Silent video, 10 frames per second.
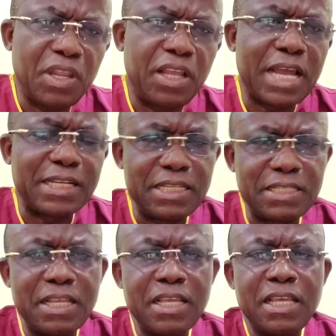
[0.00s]
That
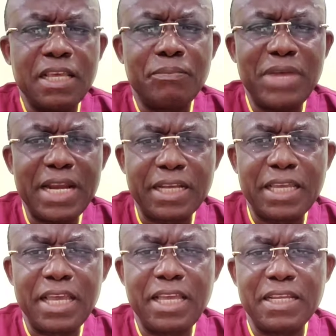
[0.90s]
is,
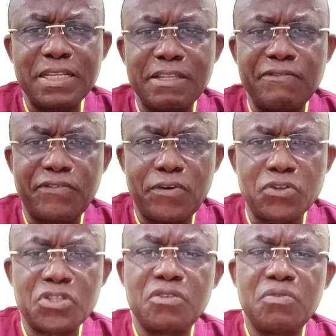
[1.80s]
menarche is the
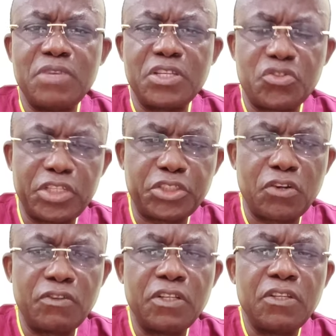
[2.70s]
first
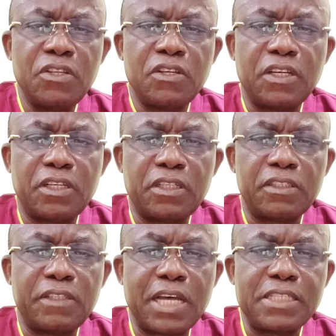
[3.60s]
menstruation
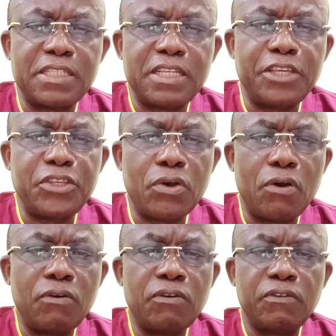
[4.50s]
that a
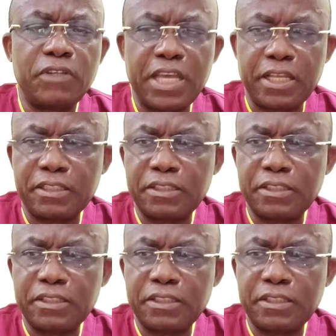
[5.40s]
young girl